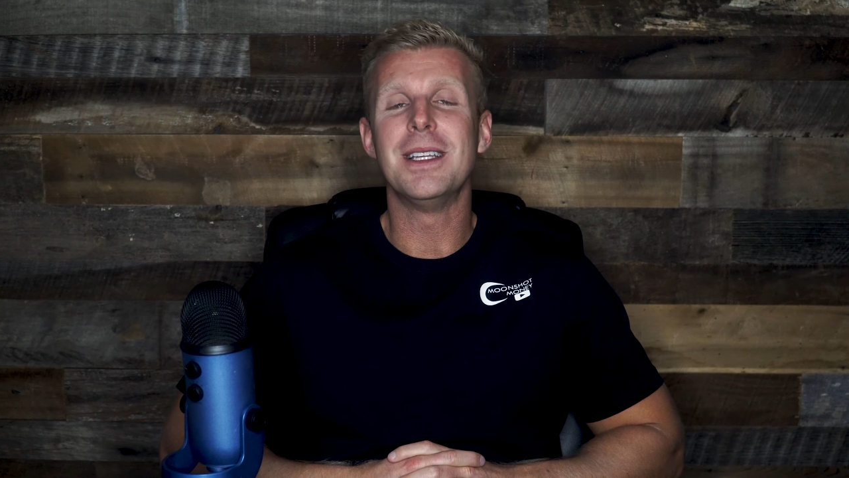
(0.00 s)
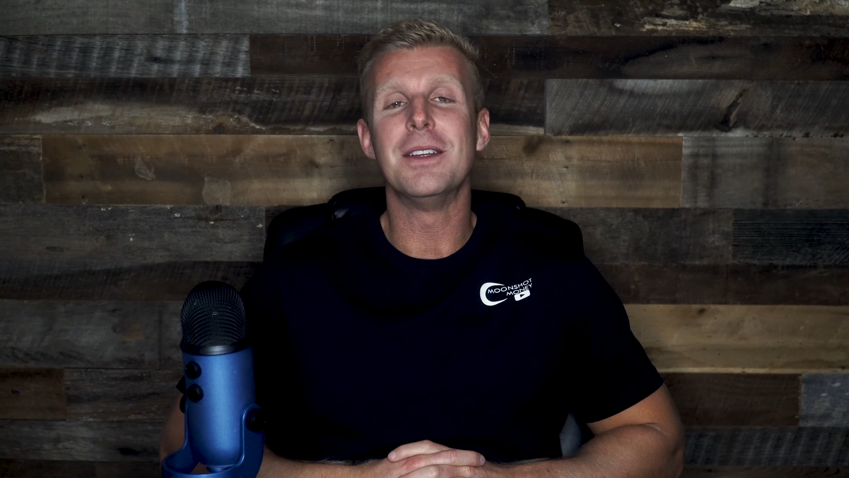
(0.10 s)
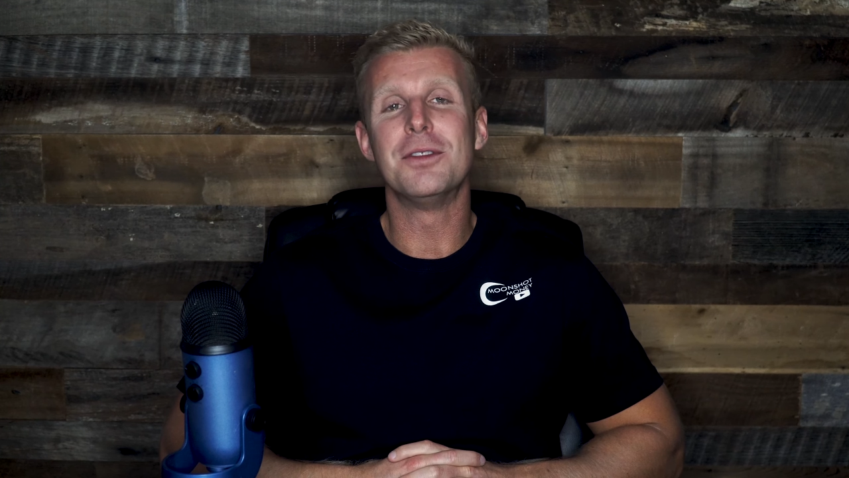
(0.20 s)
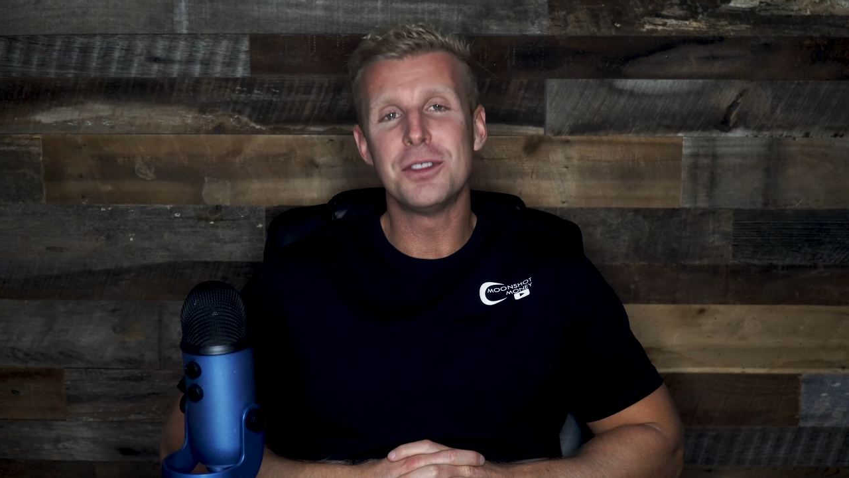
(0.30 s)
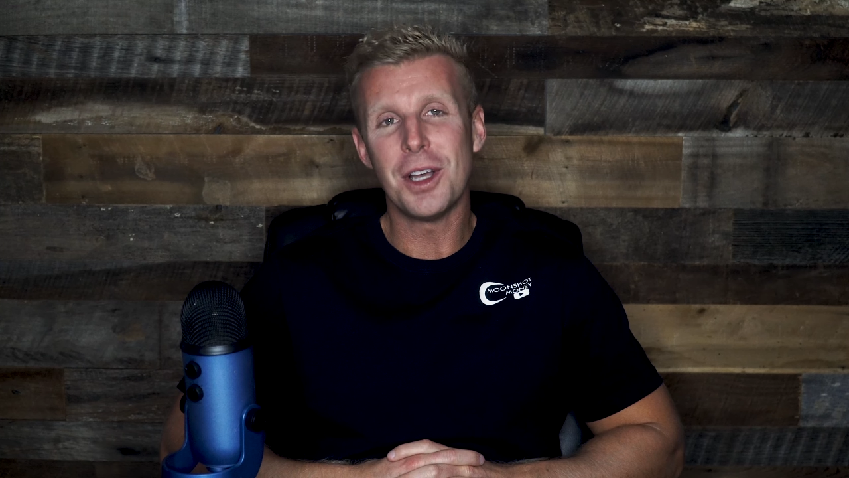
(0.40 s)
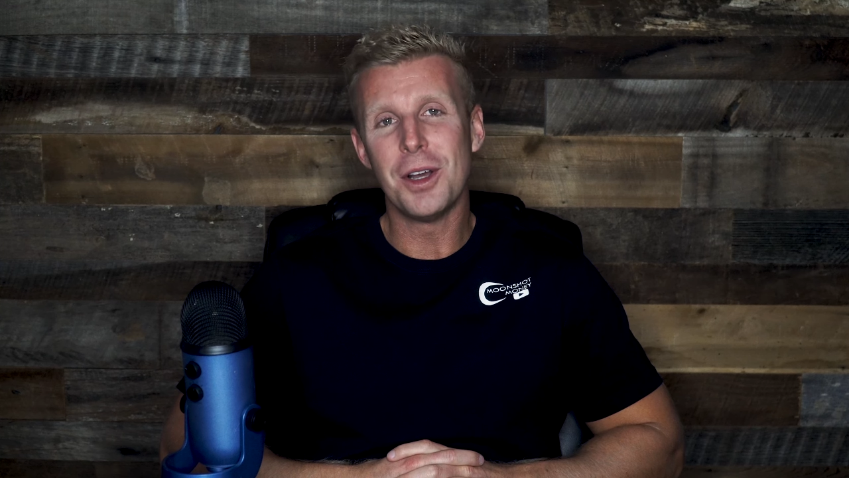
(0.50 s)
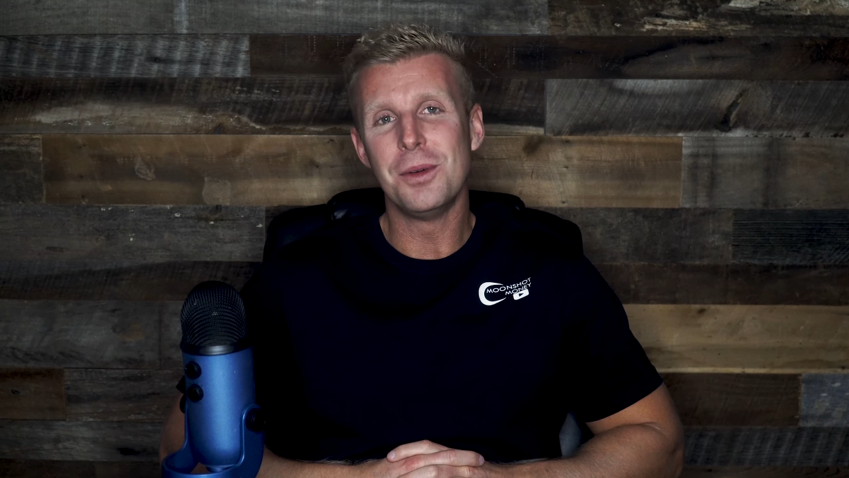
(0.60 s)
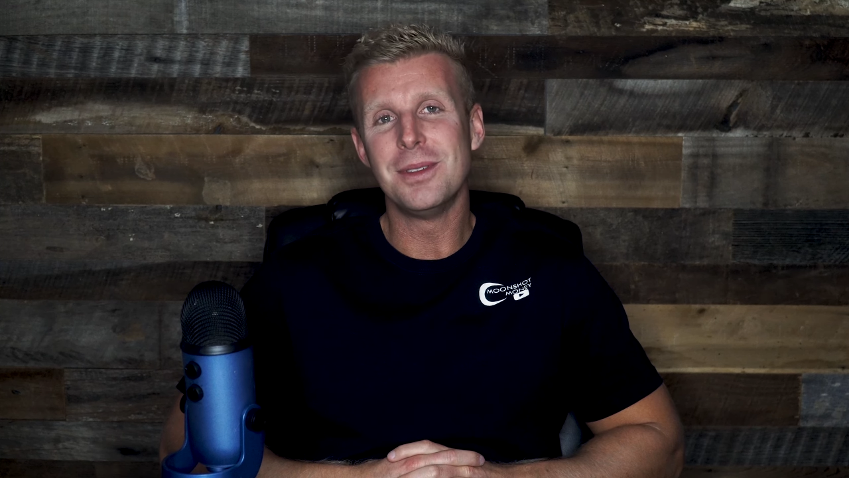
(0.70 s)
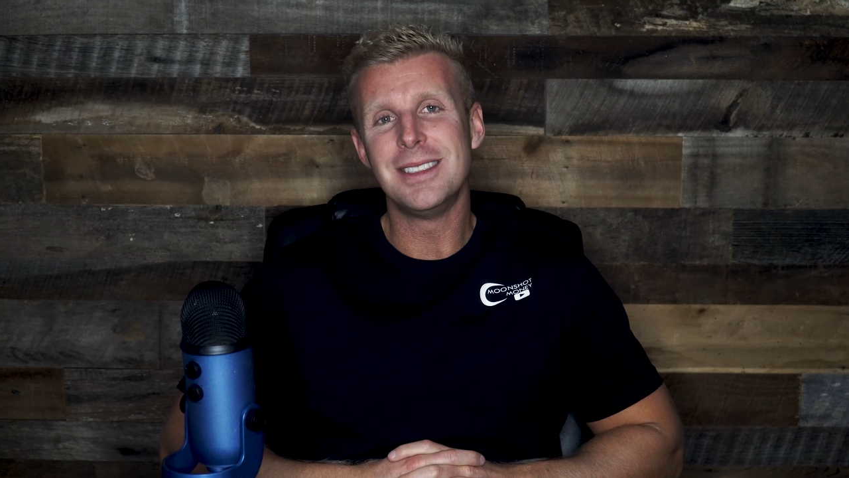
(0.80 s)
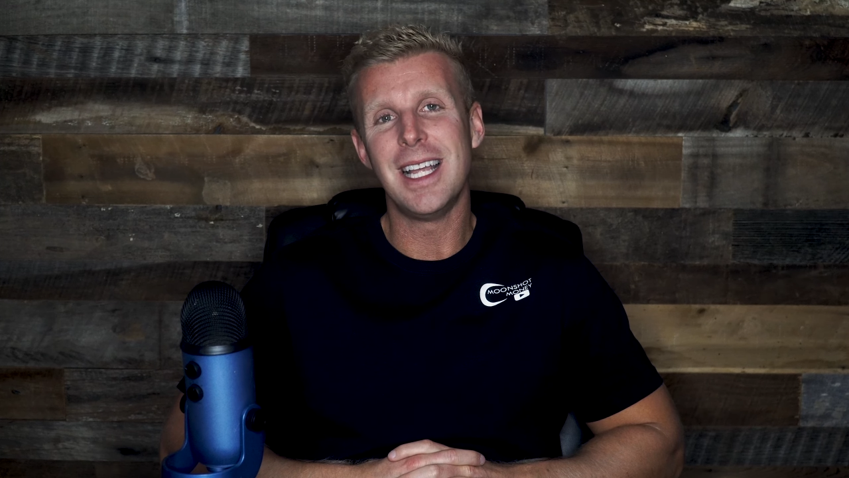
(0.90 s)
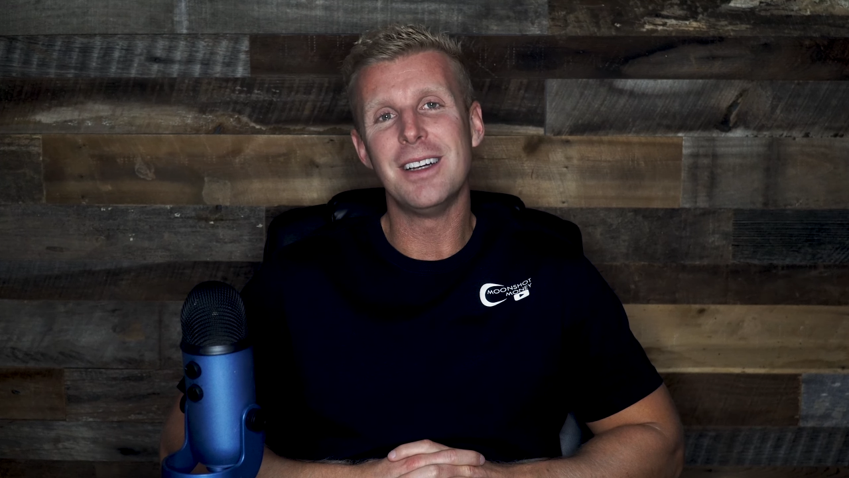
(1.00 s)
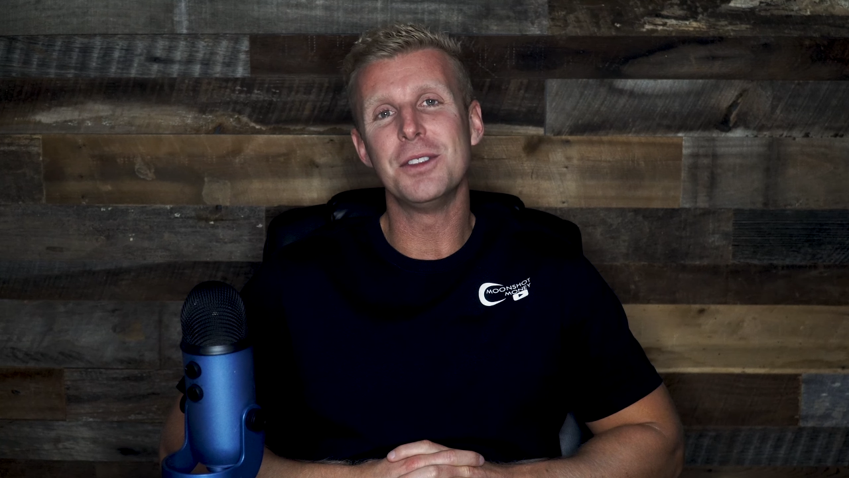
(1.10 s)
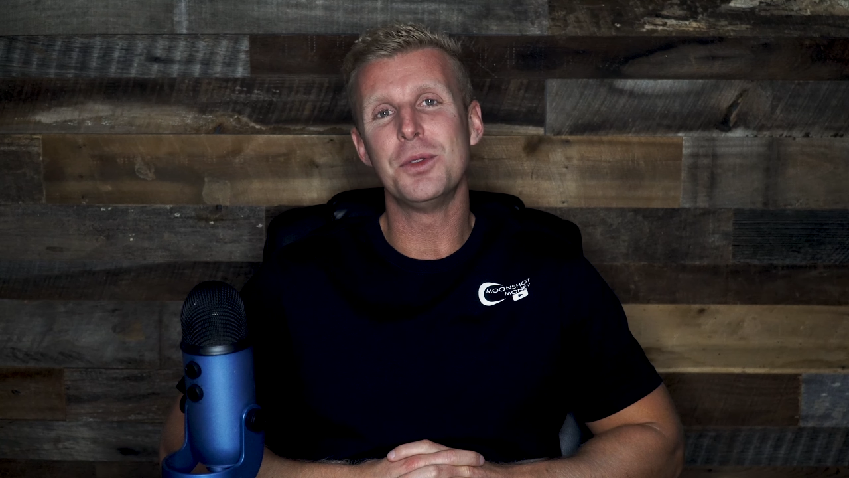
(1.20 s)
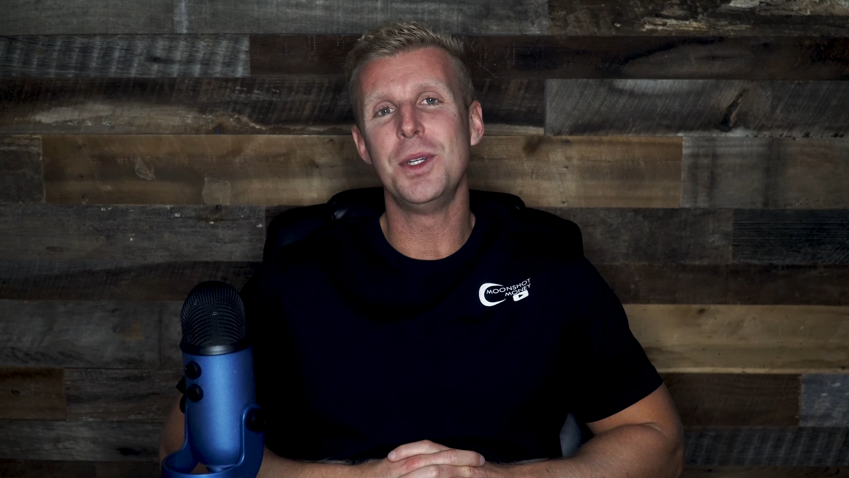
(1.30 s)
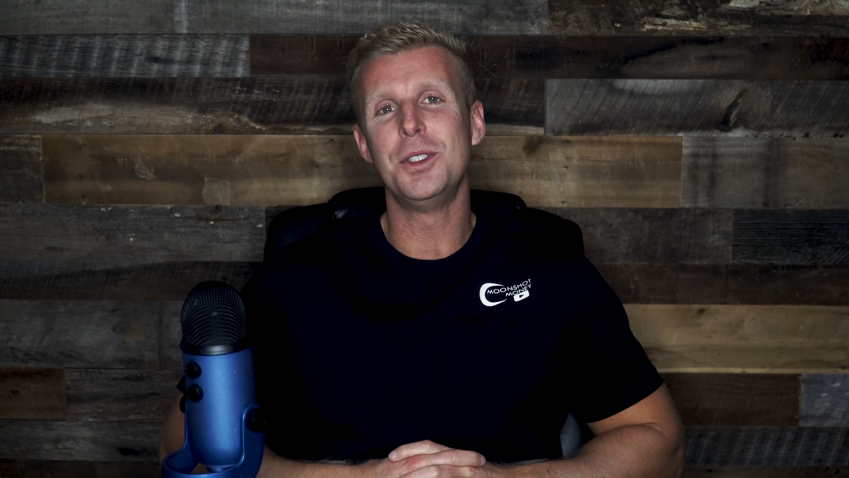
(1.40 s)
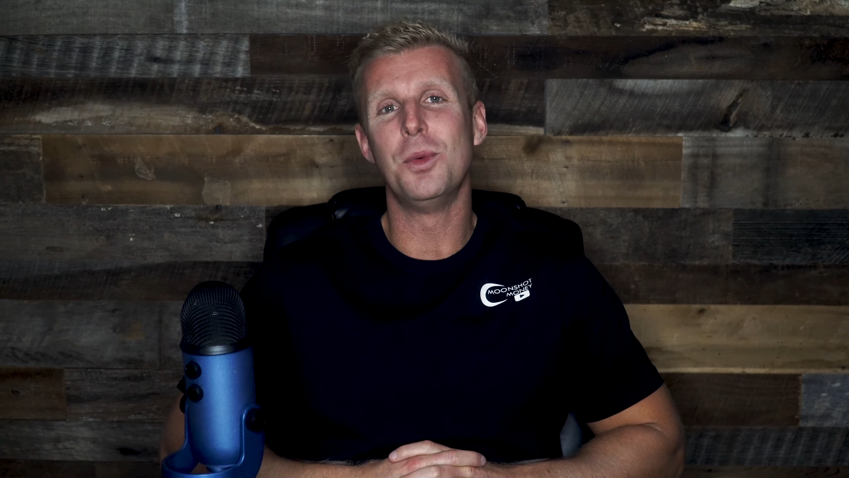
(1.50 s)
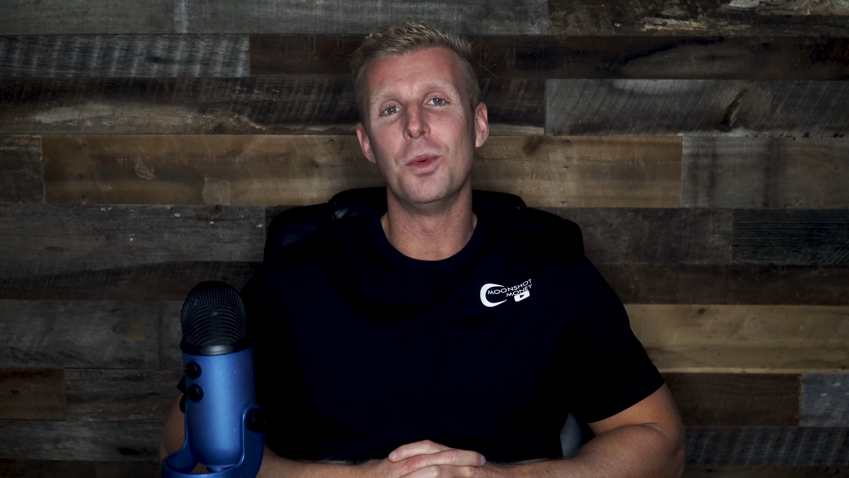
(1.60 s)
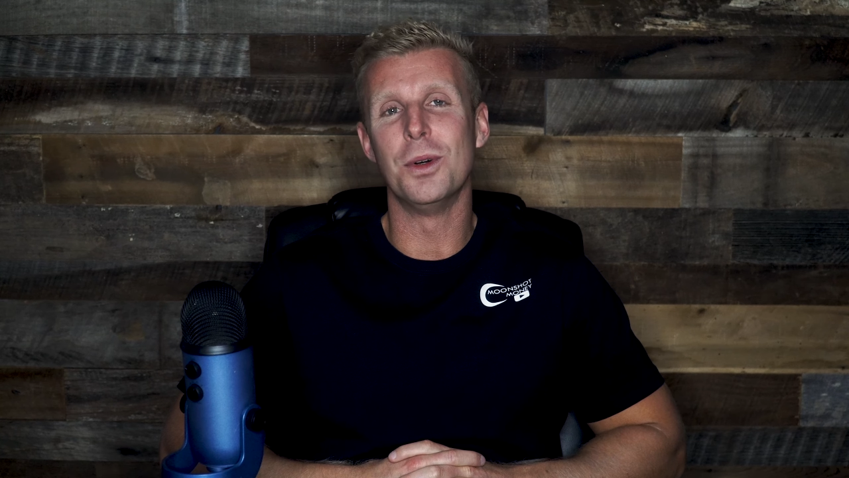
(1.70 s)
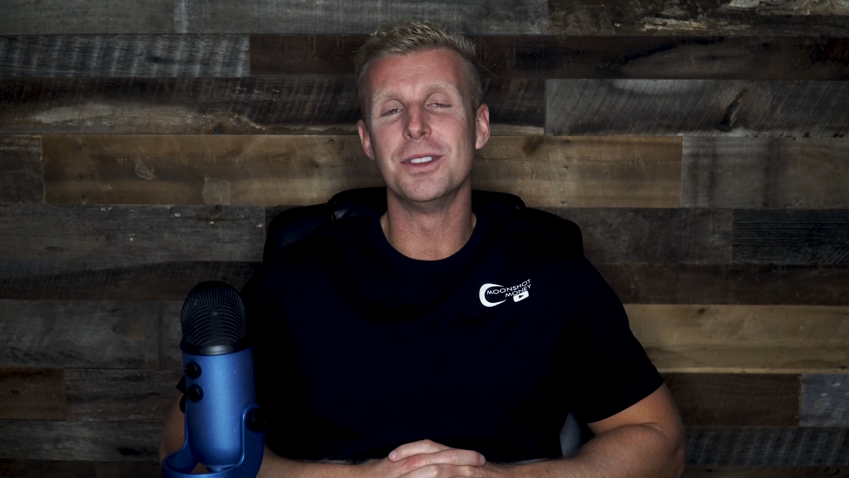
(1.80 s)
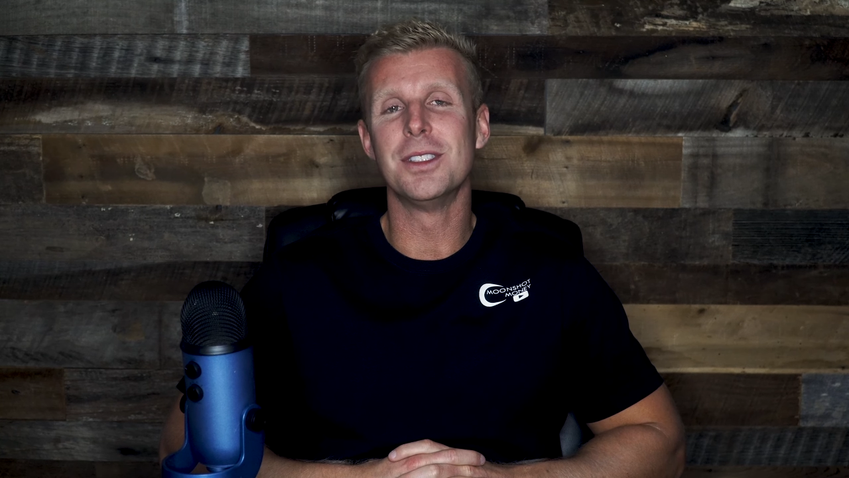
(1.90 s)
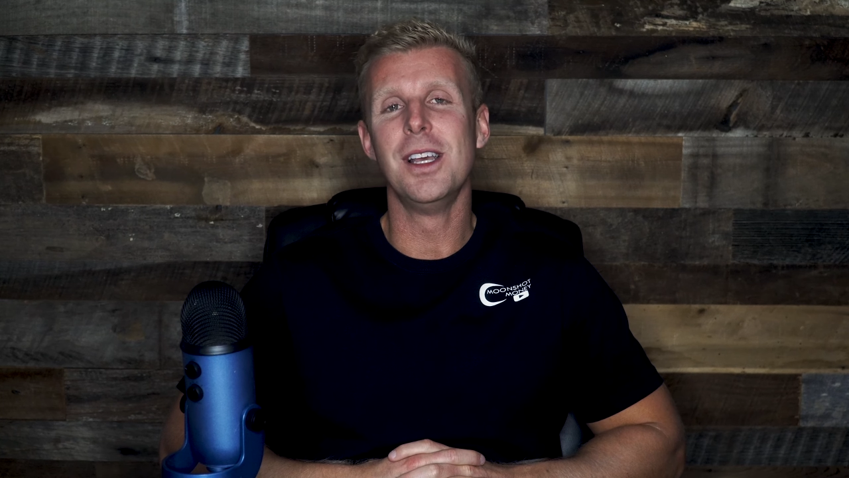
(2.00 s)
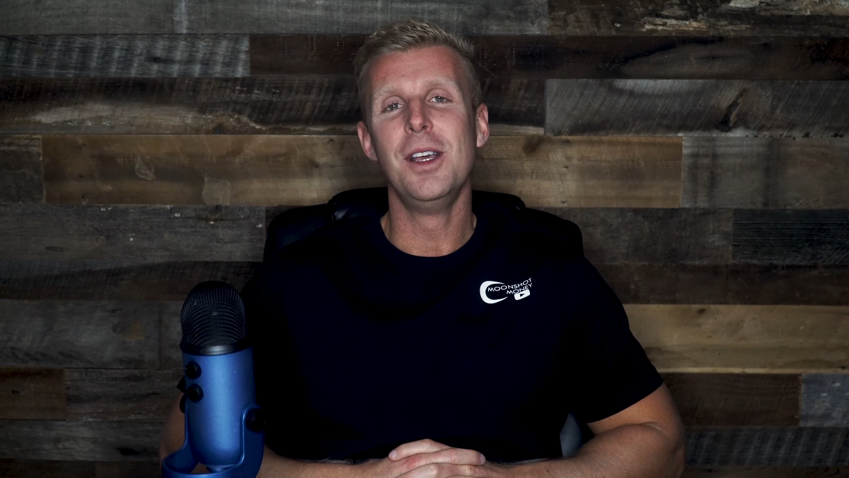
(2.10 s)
If so, tell us which ones.